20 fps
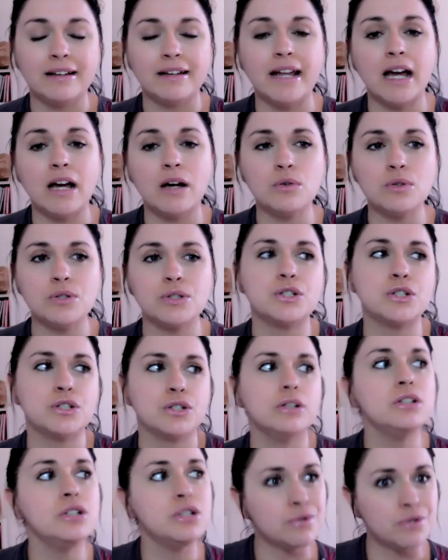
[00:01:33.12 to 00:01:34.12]
Now,
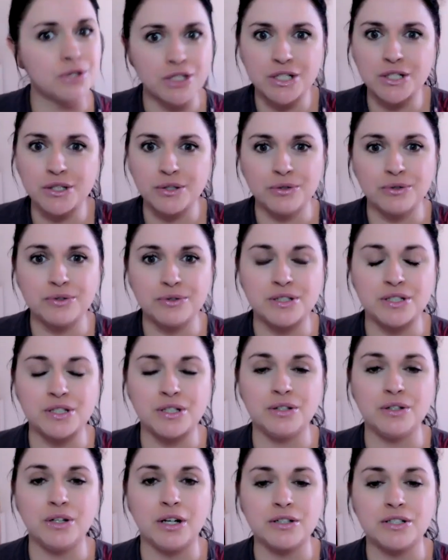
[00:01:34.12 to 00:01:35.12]
should you choose
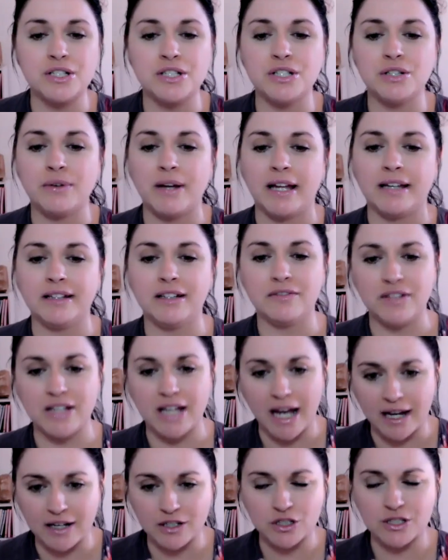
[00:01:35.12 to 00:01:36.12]
not to do any of
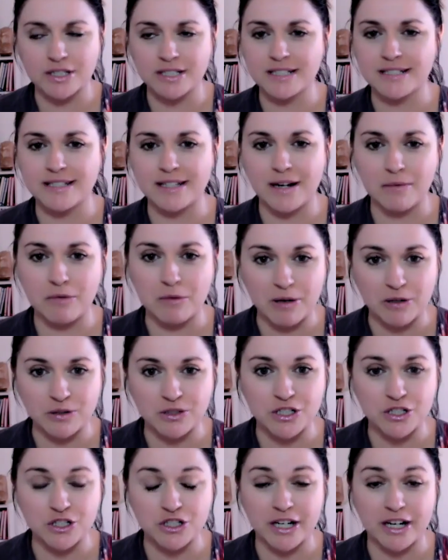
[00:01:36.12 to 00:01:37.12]
the actions that I'm about
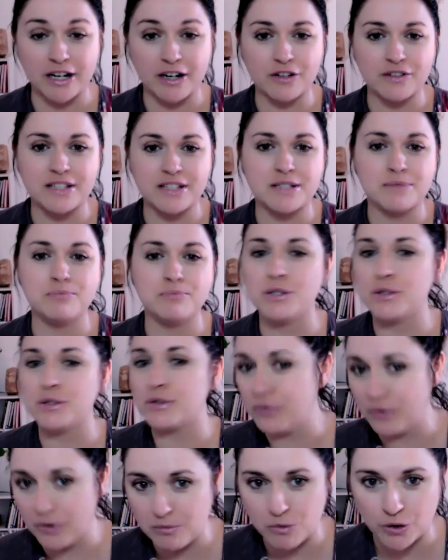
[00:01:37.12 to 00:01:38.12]
to share, this
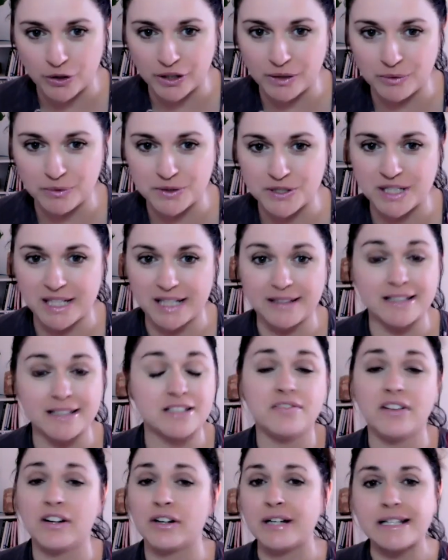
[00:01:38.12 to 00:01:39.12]
beautiful morning routine
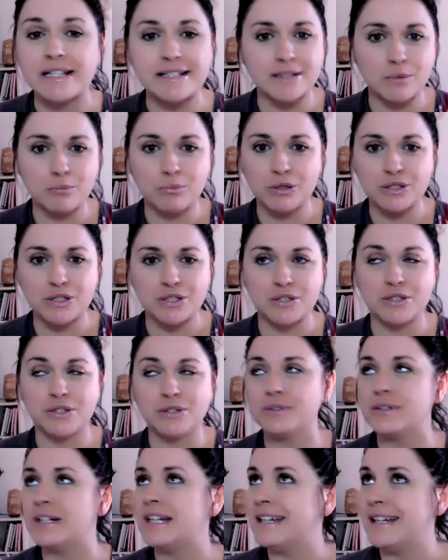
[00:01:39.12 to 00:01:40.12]
that's very simple to
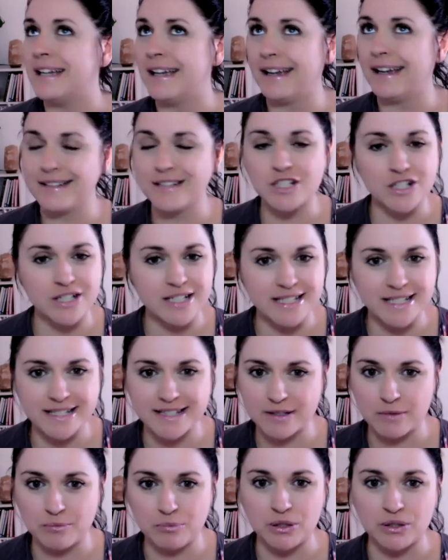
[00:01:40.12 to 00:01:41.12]
do and just as
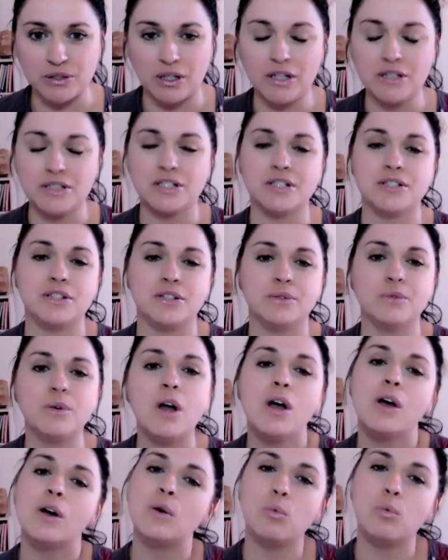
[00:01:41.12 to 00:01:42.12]
simple not to do,
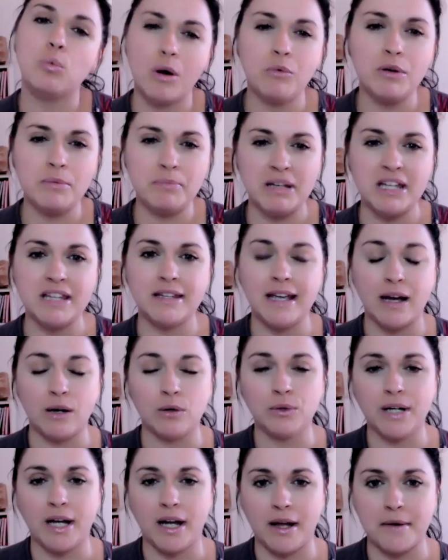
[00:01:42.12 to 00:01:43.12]
what would be the
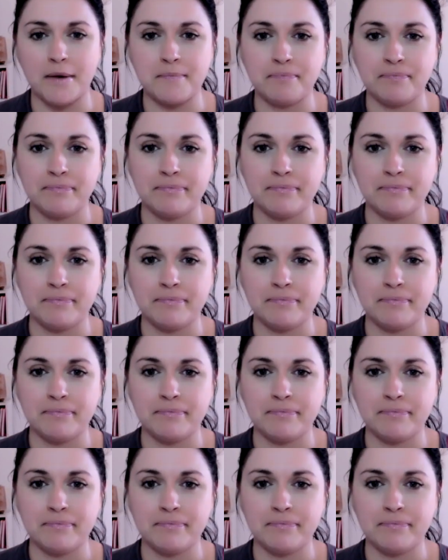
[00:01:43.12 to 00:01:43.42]
outcome?